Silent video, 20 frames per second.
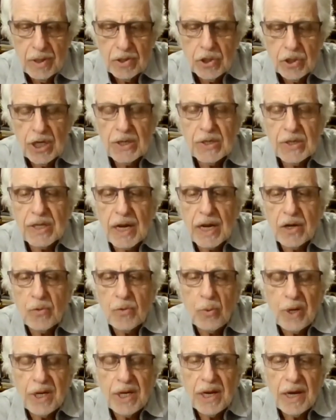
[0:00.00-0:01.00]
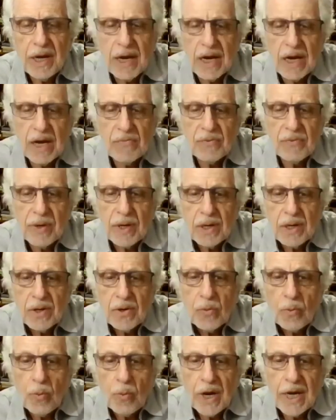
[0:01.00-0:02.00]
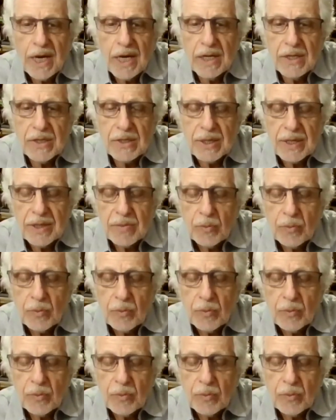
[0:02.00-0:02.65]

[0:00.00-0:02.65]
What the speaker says: just like we have ways